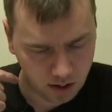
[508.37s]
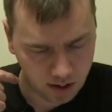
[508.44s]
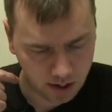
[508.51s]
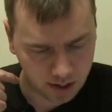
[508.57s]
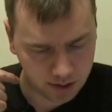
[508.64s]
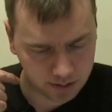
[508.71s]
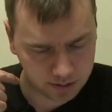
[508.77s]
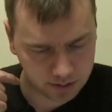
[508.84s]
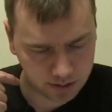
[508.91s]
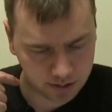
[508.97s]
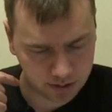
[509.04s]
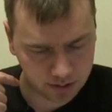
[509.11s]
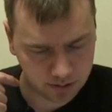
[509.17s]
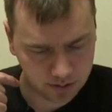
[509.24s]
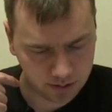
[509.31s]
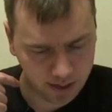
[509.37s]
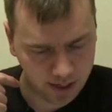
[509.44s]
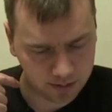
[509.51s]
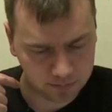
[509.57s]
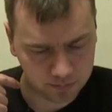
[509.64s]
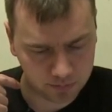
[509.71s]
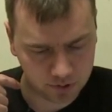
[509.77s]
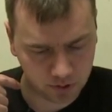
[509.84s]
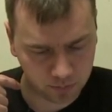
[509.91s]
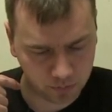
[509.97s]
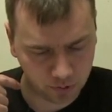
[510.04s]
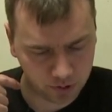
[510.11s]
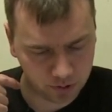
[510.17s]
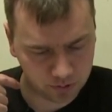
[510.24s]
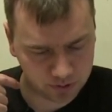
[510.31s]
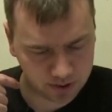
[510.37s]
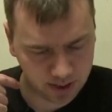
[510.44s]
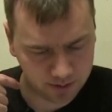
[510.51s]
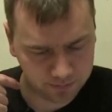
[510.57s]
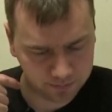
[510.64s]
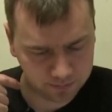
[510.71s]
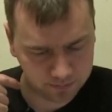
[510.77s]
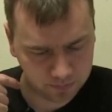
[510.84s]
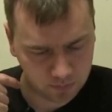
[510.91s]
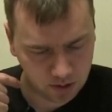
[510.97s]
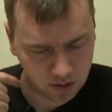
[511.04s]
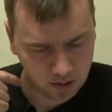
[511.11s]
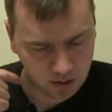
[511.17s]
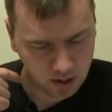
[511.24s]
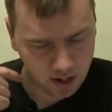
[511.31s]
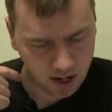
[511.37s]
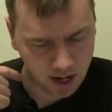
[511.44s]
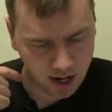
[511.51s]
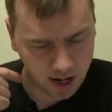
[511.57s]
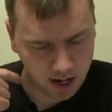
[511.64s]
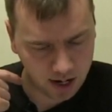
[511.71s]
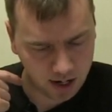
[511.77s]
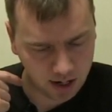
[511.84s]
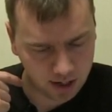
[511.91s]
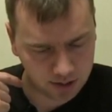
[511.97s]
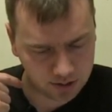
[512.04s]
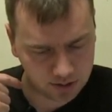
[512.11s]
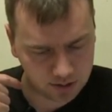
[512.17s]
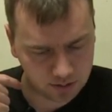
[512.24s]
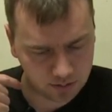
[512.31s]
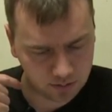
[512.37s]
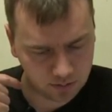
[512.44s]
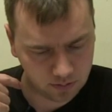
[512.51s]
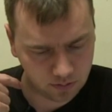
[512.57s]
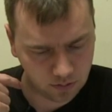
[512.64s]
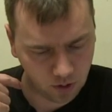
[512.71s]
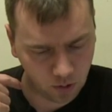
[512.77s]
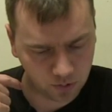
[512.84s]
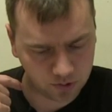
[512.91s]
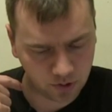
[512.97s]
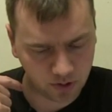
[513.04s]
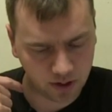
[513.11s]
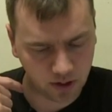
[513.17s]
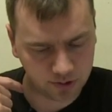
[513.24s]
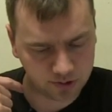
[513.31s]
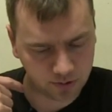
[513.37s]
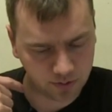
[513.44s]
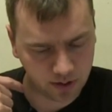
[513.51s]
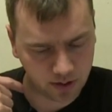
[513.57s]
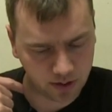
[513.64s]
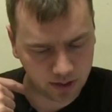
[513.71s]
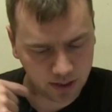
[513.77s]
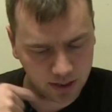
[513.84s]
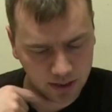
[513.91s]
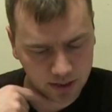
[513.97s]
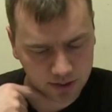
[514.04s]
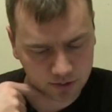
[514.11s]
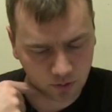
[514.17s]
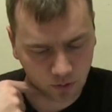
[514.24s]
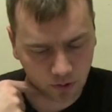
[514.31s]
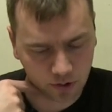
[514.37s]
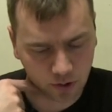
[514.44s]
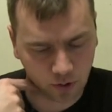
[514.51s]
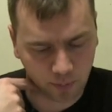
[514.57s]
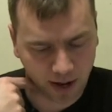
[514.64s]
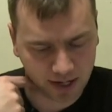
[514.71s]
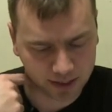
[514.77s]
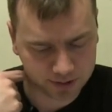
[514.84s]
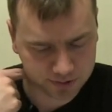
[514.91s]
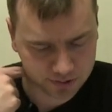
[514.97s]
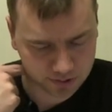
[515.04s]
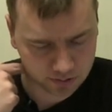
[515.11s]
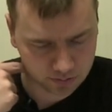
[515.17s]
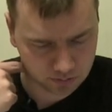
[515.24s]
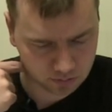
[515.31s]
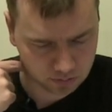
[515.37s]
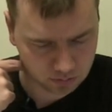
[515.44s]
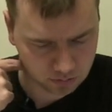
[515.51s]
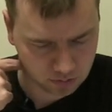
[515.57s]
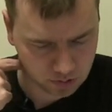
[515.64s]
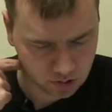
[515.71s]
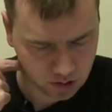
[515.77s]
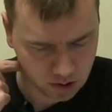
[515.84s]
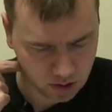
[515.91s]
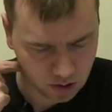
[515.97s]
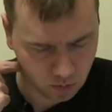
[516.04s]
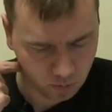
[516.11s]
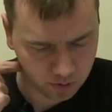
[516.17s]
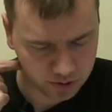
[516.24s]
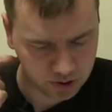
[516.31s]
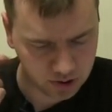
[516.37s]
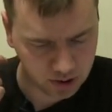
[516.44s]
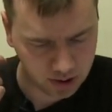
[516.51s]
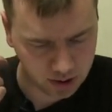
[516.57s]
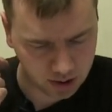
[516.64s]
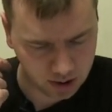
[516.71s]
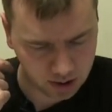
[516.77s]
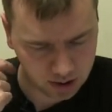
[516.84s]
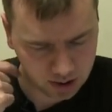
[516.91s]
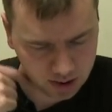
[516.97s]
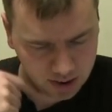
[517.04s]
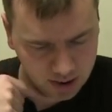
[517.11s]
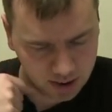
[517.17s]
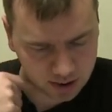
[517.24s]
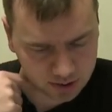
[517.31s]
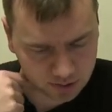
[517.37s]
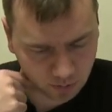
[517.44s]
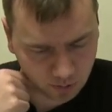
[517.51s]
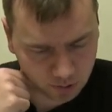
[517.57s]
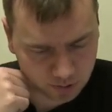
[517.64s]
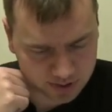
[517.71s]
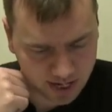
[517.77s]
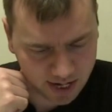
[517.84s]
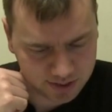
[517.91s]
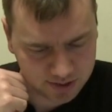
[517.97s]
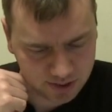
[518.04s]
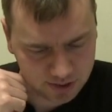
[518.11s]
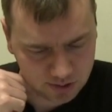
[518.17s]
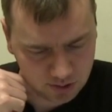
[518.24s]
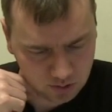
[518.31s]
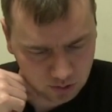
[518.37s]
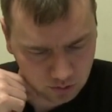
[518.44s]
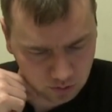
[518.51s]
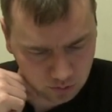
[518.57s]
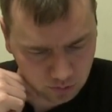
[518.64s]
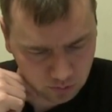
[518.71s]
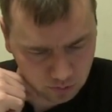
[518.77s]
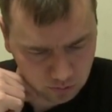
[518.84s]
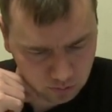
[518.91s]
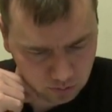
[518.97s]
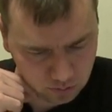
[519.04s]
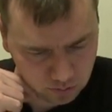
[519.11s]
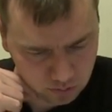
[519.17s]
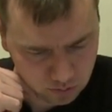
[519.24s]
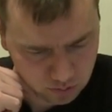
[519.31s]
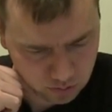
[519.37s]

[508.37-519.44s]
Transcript: And yeah, so pretty cool stuff. And oh, sorry, also there is Ordo Malleus, which he is the one who has access to...